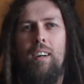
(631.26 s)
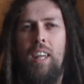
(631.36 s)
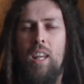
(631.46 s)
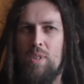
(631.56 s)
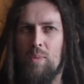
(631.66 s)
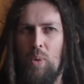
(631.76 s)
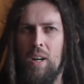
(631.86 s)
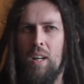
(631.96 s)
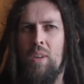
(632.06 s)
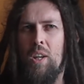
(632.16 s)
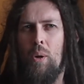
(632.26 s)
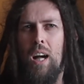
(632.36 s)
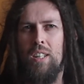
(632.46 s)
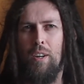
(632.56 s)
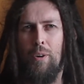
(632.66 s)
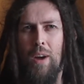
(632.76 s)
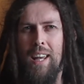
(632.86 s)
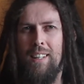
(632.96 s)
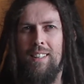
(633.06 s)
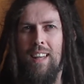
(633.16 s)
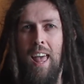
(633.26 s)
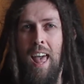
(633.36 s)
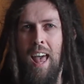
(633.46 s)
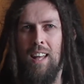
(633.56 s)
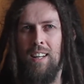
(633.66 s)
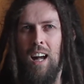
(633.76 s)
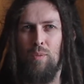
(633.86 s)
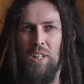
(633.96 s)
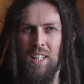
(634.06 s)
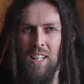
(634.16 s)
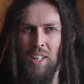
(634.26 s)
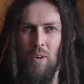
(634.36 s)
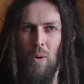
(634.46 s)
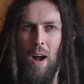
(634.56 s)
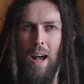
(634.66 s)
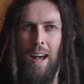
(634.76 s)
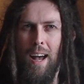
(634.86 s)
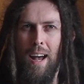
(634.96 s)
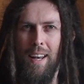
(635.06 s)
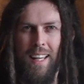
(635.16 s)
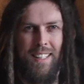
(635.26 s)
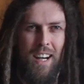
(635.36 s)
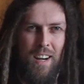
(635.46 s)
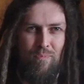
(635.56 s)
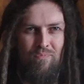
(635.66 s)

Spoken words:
Keep supporting me. You guys are great. And I'll be seeing you next time.